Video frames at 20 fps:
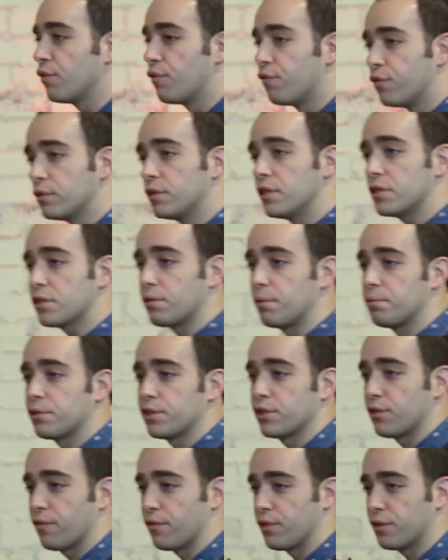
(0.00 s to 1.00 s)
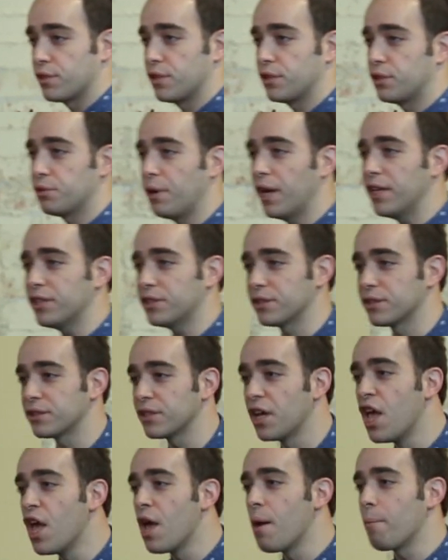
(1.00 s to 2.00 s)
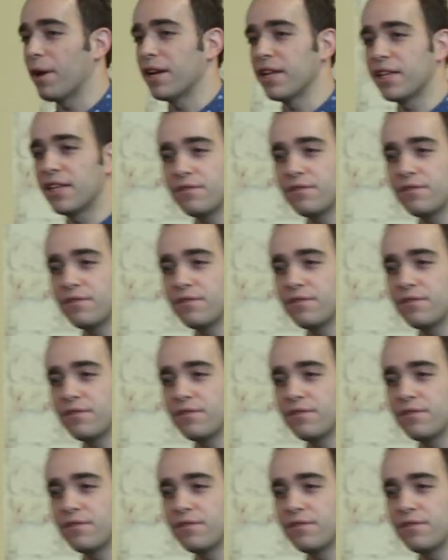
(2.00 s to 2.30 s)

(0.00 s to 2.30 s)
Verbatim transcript: you full descriptions of your situation, but it